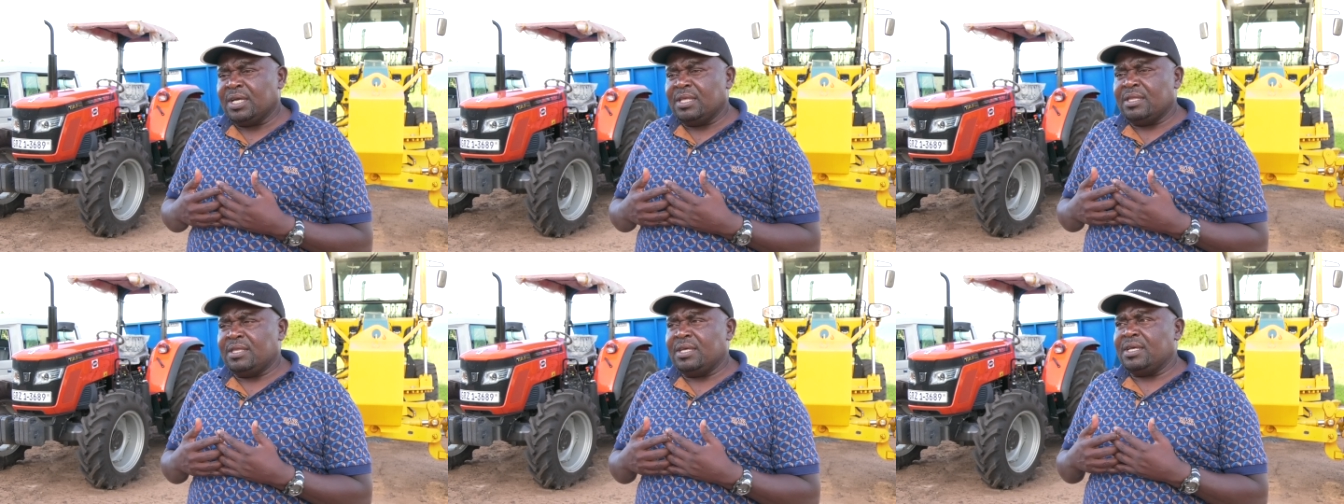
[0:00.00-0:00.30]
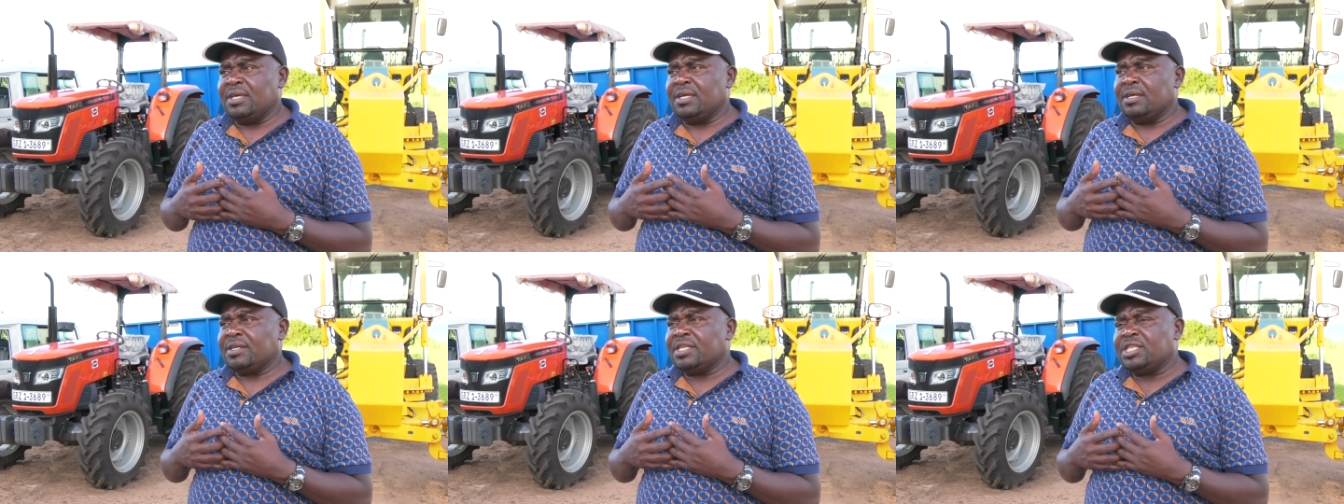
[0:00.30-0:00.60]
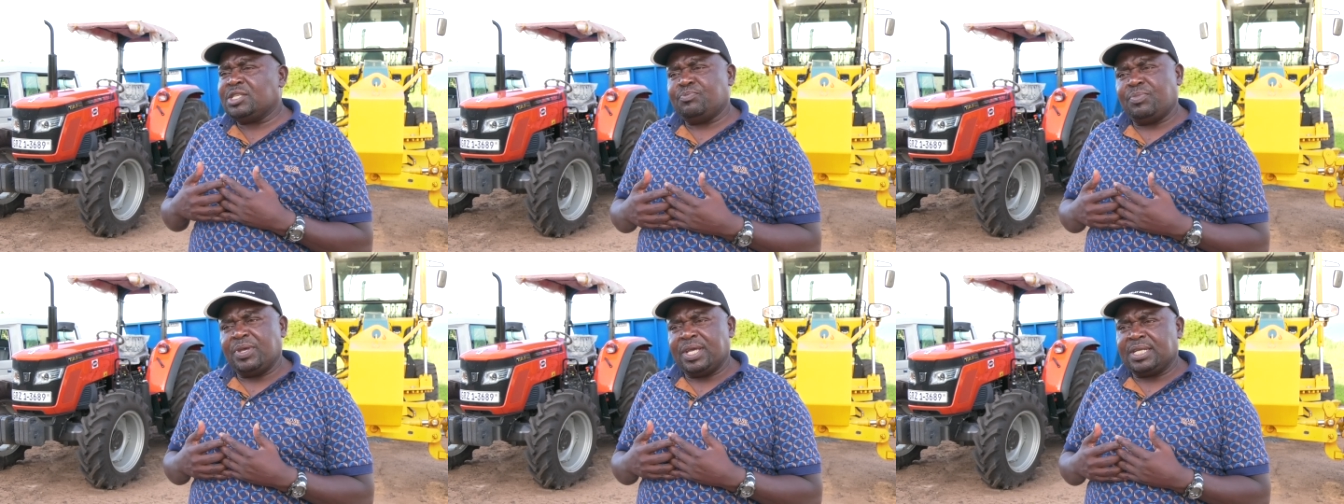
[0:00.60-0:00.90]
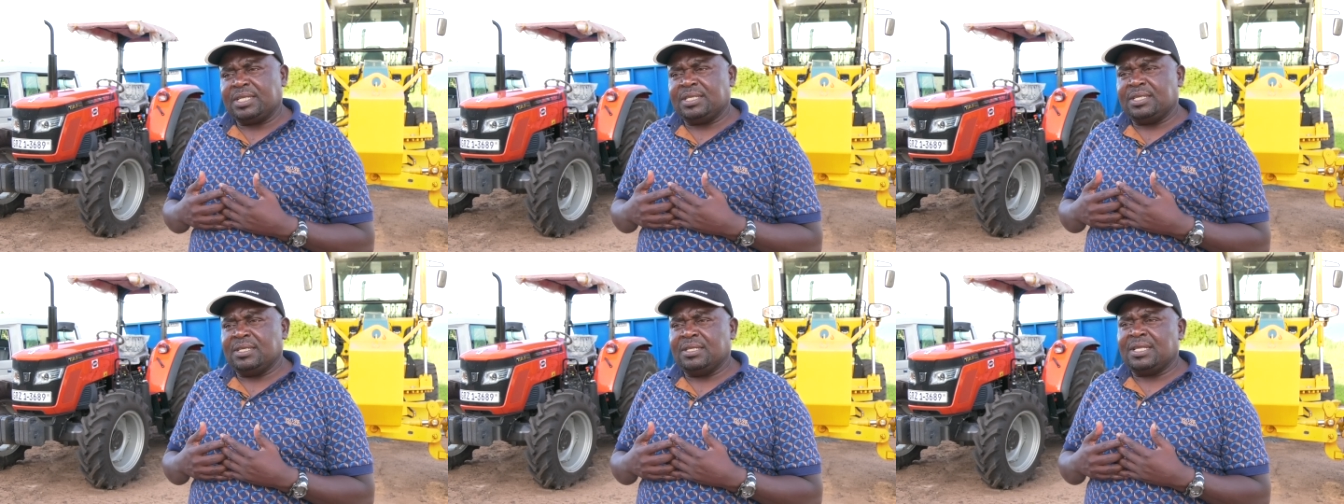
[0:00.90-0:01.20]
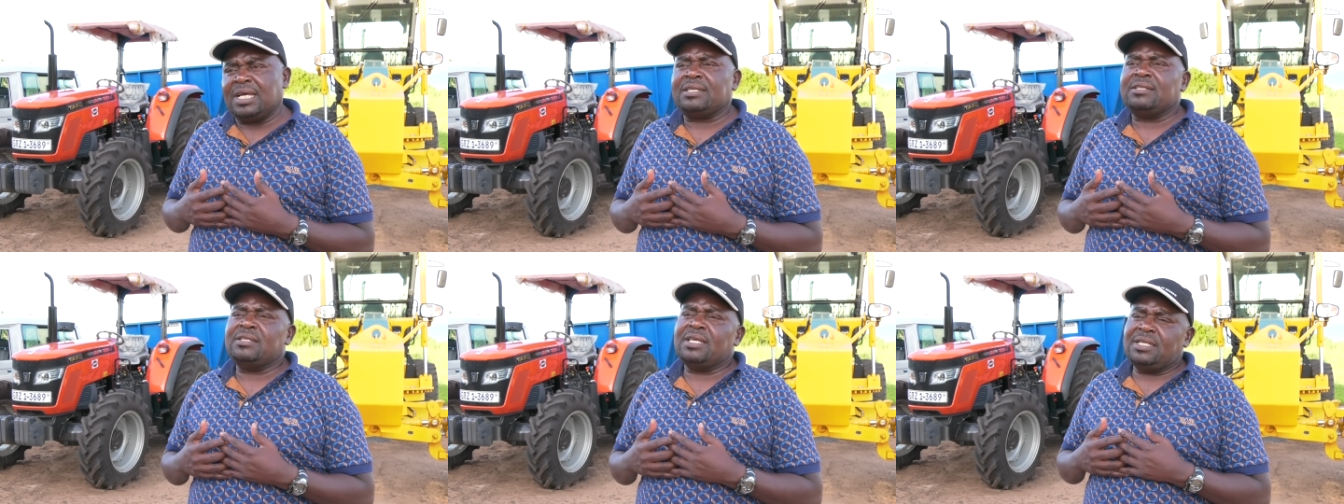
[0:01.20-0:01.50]
the respect
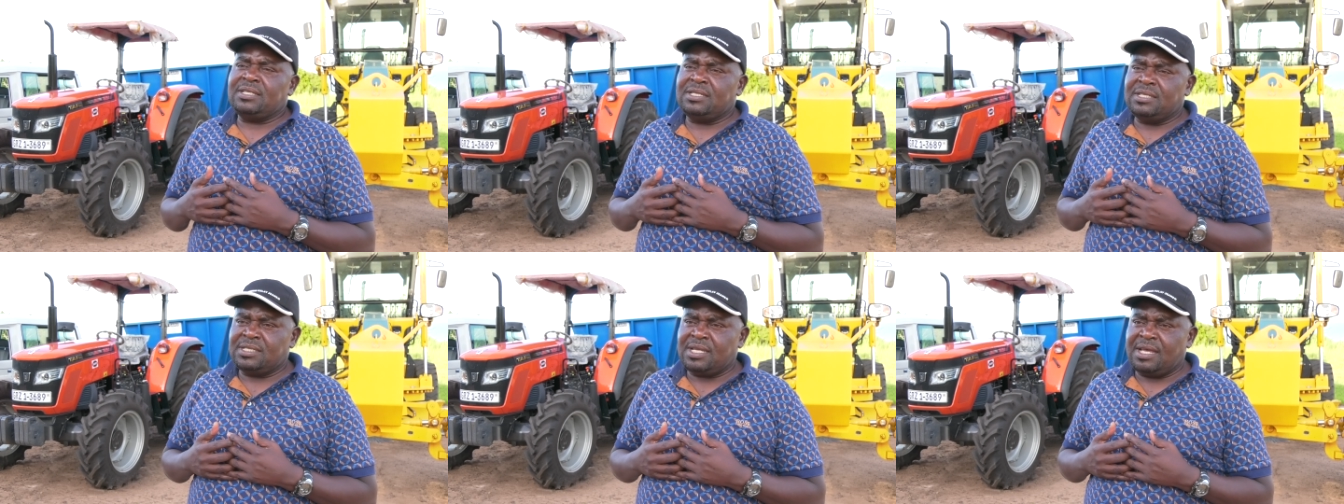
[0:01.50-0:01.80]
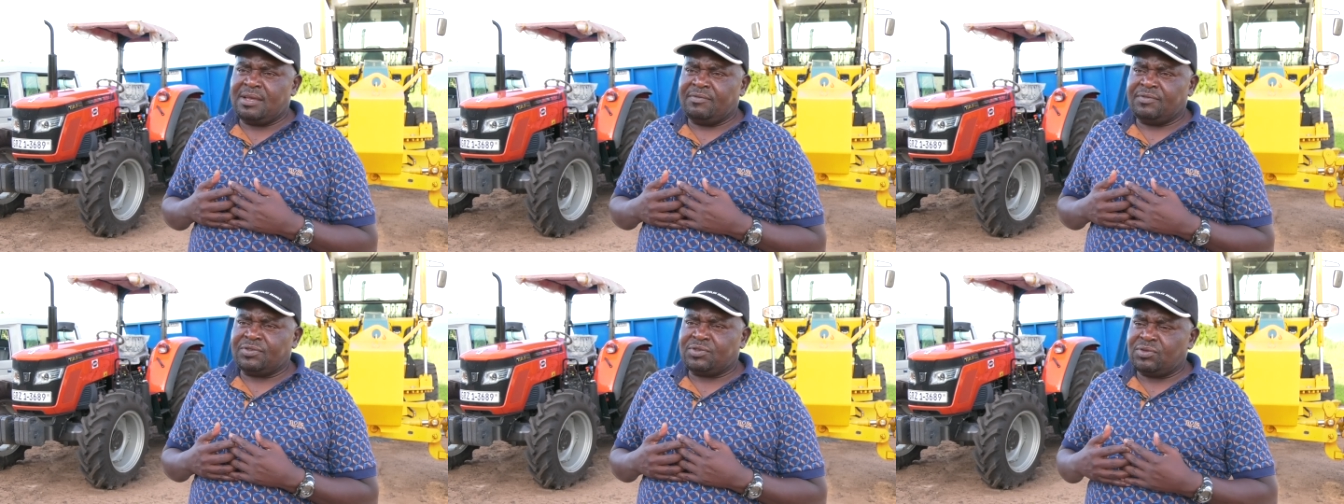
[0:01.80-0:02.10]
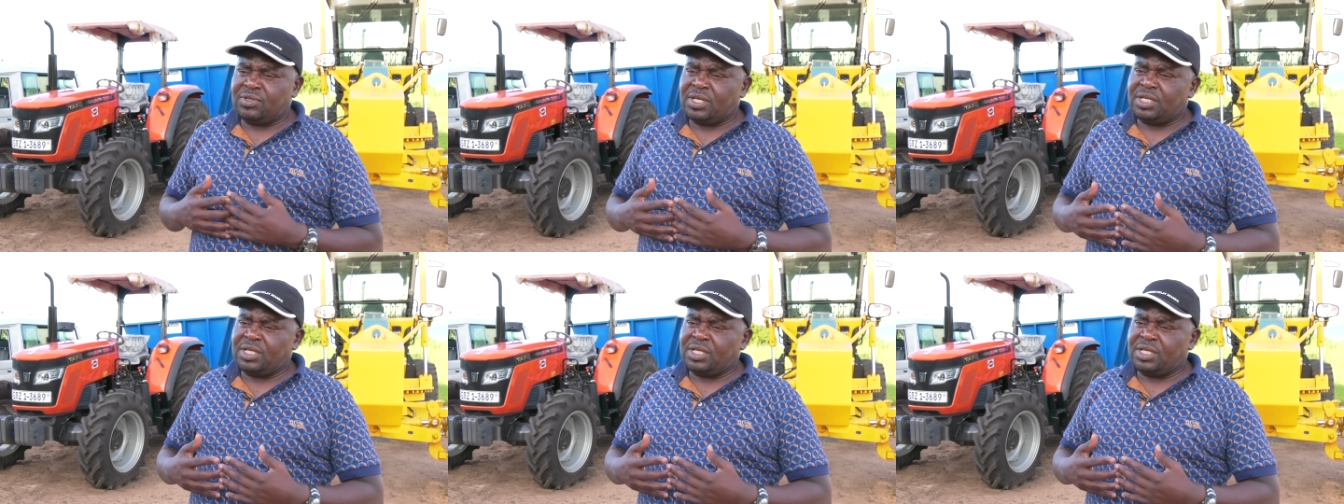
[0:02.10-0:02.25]
that they deserve so